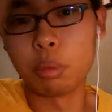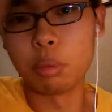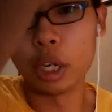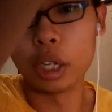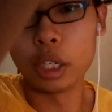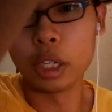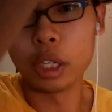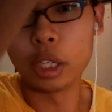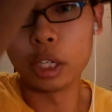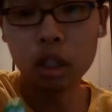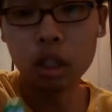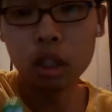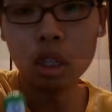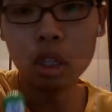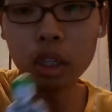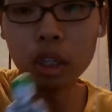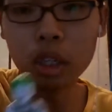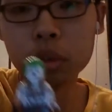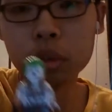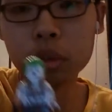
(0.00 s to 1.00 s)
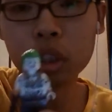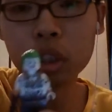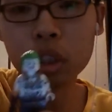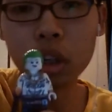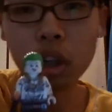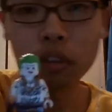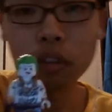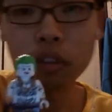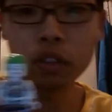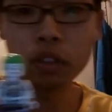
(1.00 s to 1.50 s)
bright. I'll turn it
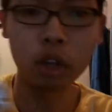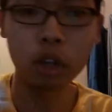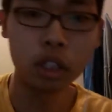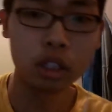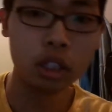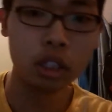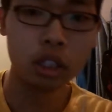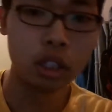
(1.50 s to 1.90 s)
off. All right,